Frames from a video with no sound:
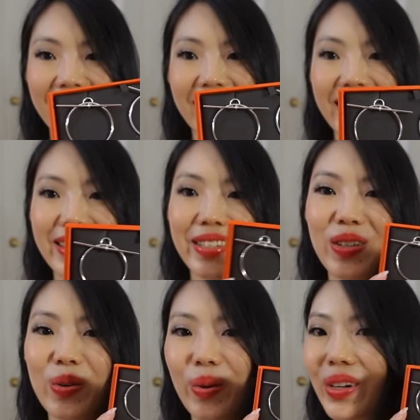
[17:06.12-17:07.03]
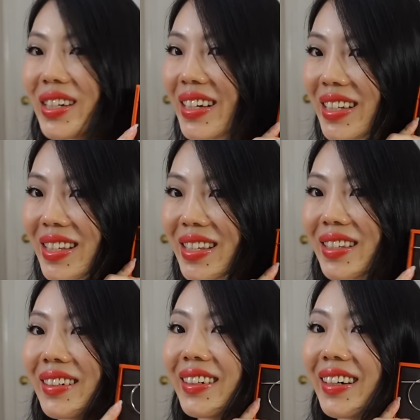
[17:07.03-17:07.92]
these gorgeous,
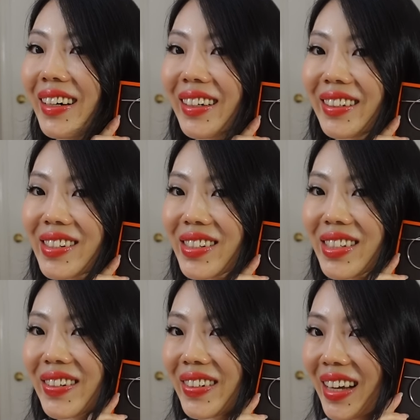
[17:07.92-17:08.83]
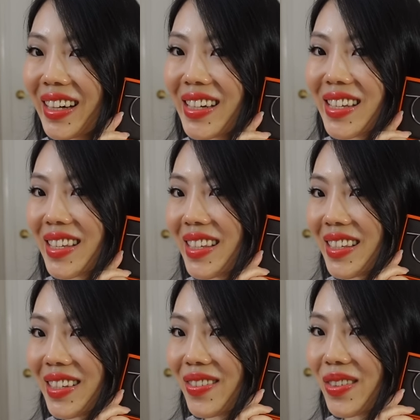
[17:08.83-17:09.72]
oh, they're so nice.
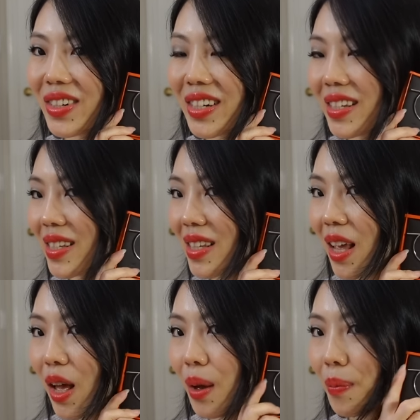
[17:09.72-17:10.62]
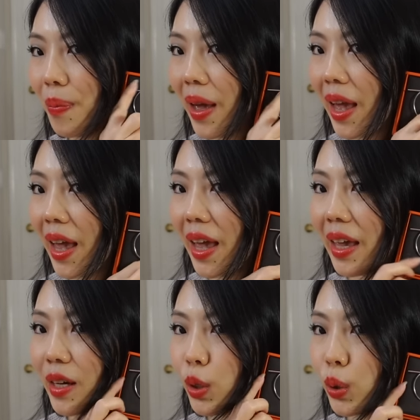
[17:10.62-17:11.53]
These gorgeous
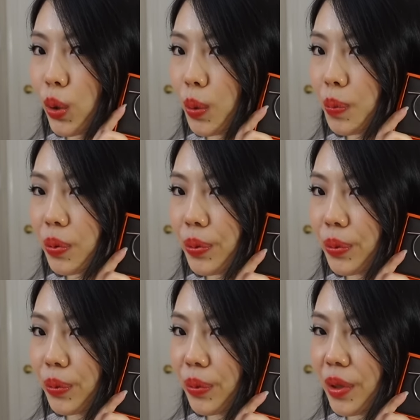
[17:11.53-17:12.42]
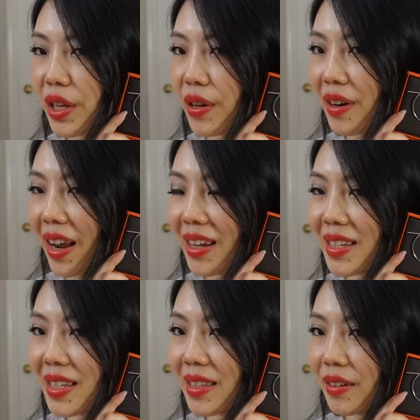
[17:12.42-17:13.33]
big hoop
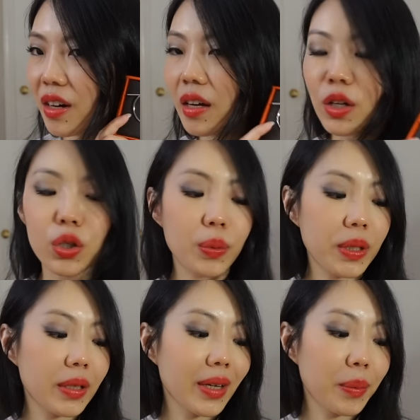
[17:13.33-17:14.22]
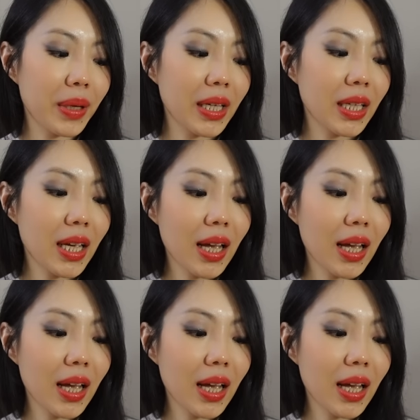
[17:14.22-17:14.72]
earrings. They're not a hoop earring, but